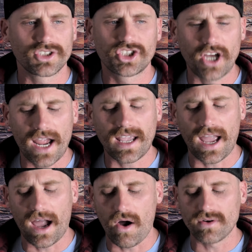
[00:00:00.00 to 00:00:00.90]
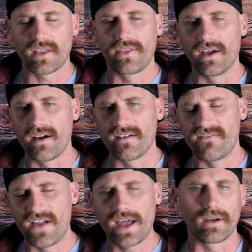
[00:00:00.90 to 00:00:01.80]
Check out the
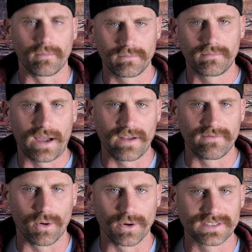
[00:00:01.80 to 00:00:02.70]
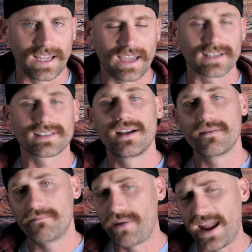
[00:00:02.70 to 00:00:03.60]
Venom by Vortex,
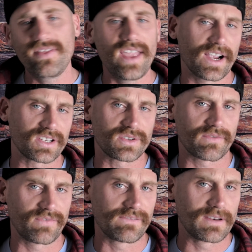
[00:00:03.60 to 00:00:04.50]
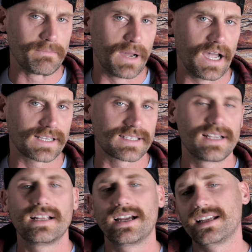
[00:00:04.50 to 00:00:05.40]
pay the extra $50
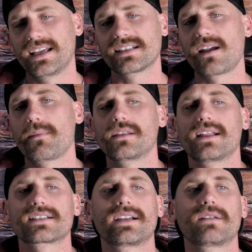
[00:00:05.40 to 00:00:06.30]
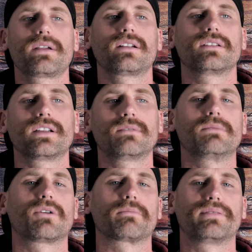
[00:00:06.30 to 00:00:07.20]
and get something that's going to be a little bit
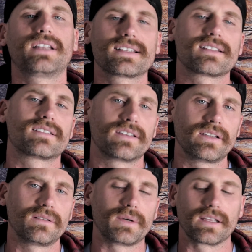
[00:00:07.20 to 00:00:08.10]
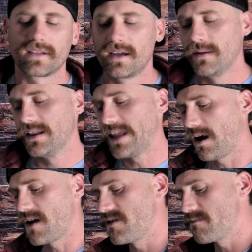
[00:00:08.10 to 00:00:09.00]
more pleasant to deal with. Now,
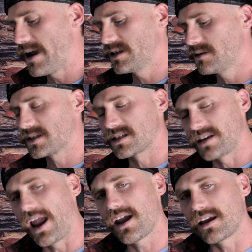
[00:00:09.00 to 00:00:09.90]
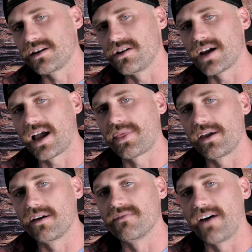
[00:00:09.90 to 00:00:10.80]
if you made the mistake and you got
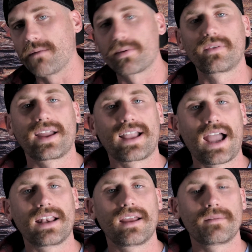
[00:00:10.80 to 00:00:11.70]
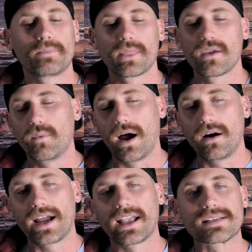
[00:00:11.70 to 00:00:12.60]
the Viper like I did, well,
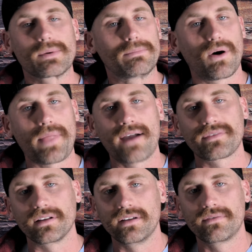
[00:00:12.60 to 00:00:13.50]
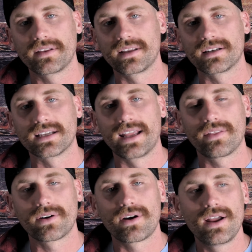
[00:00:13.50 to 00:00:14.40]
I guess we both have to live with it
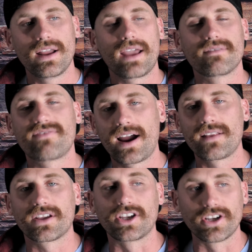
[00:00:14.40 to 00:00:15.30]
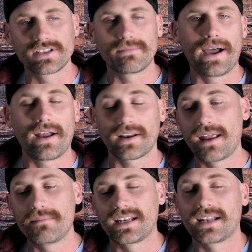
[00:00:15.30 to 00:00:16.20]
together and find the goods about it.
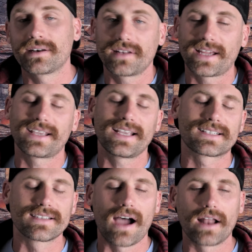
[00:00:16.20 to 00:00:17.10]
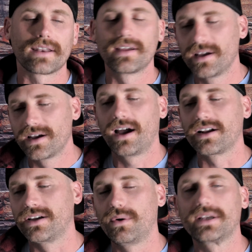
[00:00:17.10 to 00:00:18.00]
I mean, and like, it's not
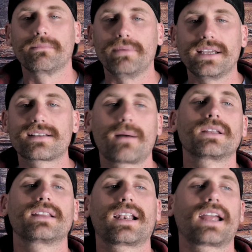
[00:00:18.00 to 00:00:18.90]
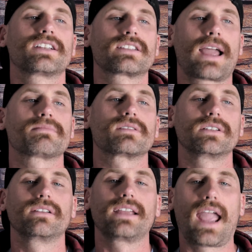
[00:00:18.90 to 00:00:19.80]
going to be something that I just
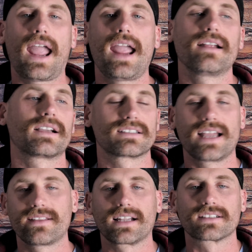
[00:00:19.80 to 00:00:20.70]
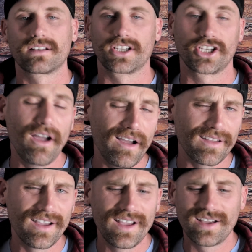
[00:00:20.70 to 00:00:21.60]
absolutely hate, because now that it's on the
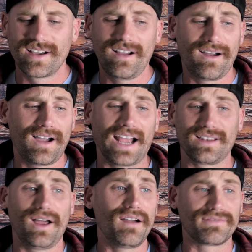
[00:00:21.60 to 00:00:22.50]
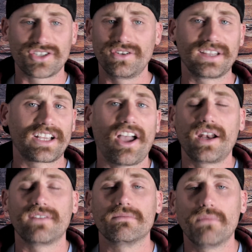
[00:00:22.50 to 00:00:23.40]
gun, I love shooting the
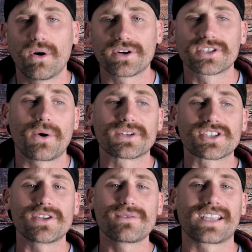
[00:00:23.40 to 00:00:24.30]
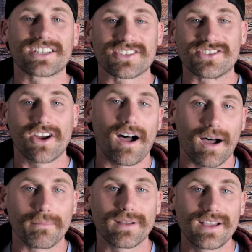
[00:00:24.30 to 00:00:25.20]
gun even more, so it's doing its
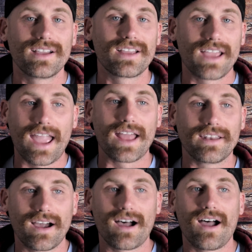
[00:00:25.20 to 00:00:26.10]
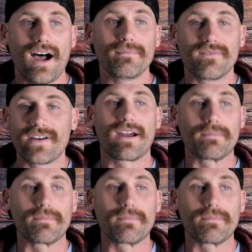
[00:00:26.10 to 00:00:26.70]
job, and I'm very